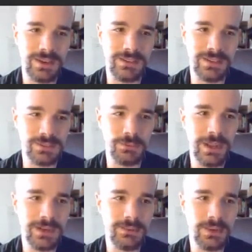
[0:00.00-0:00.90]
this
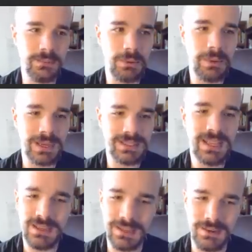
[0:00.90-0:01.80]
random number by
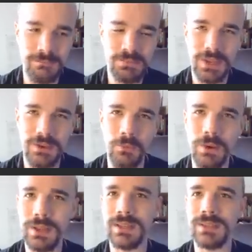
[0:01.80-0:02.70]
10,
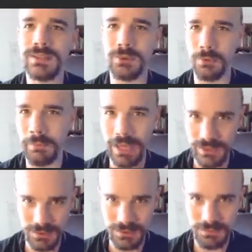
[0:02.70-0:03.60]
what is the
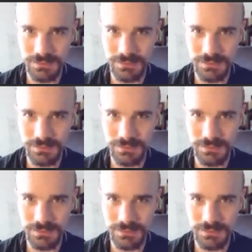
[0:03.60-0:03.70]
remainder?